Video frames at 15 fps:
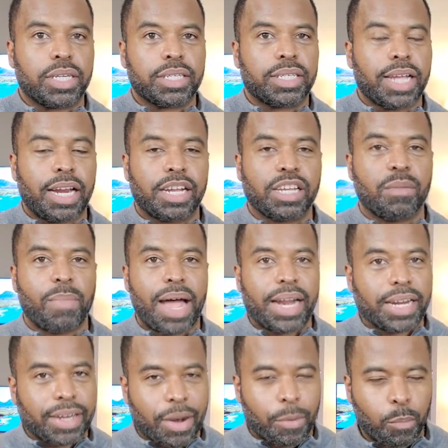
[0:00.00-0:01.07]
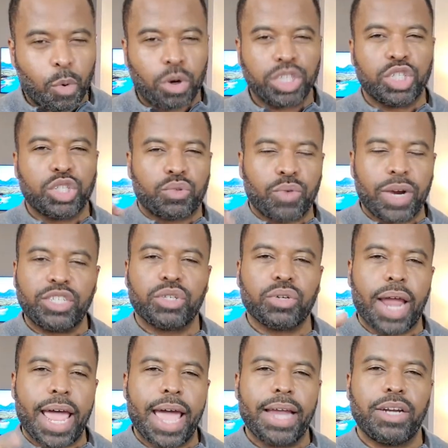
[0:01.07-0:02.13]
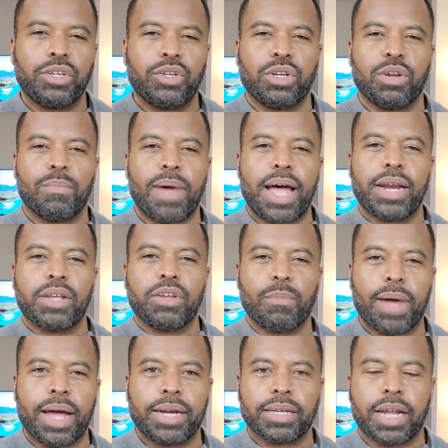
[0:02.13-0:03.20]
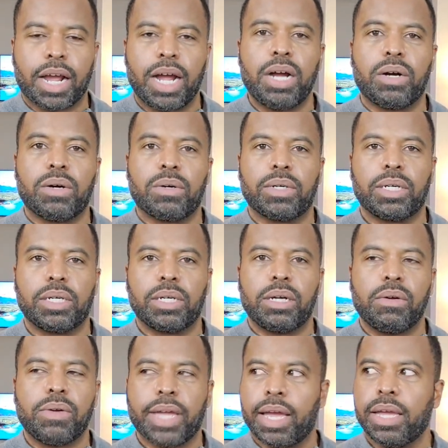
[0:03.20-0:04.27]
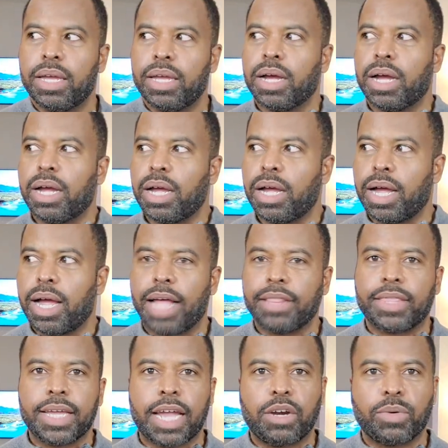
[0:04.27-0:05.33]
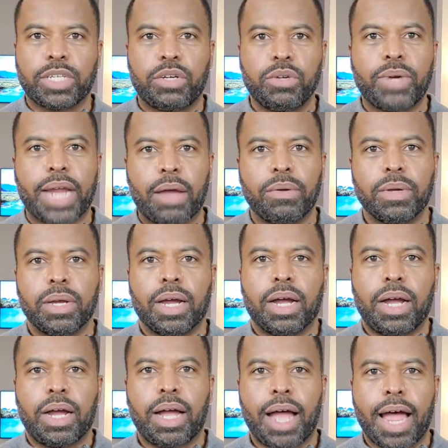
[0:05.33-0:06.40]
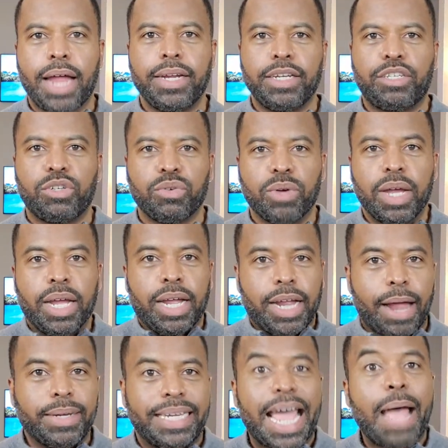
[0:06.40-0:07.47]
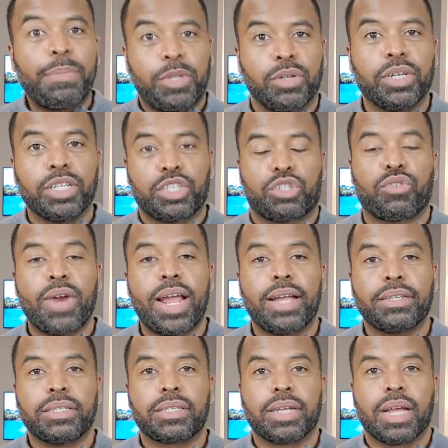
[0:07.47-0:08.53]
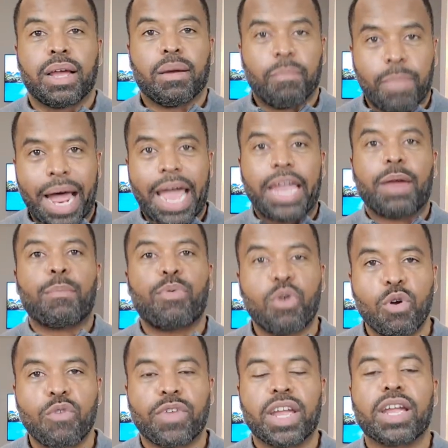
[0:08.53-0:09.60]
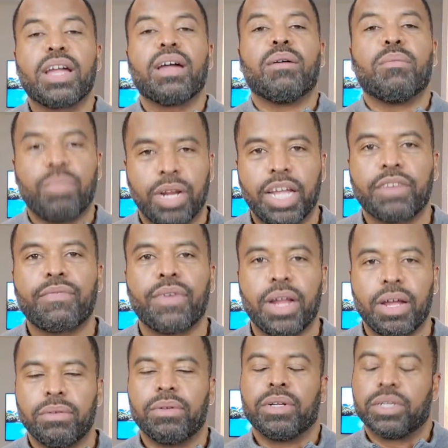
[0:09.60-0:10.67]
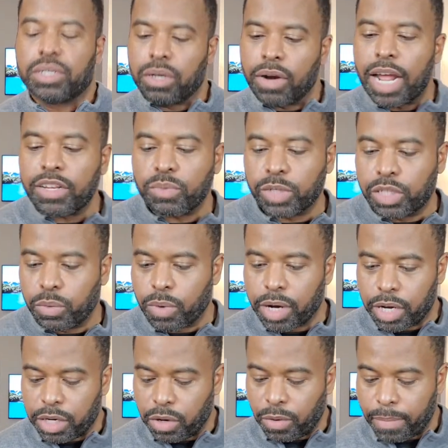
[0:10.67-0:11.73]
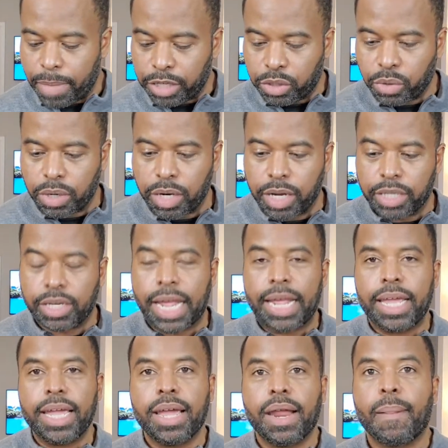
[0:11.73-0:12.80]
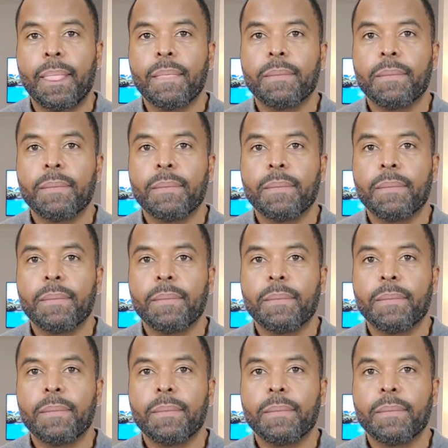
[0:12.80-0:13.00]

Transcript: just telling your body the more stress you're adding to your body, your body's like, oh, okay uh, I think I know what to do now. Uh, I need to adapt to this stress by improving blood flow. So that's what you want to do. Make sure you get that in.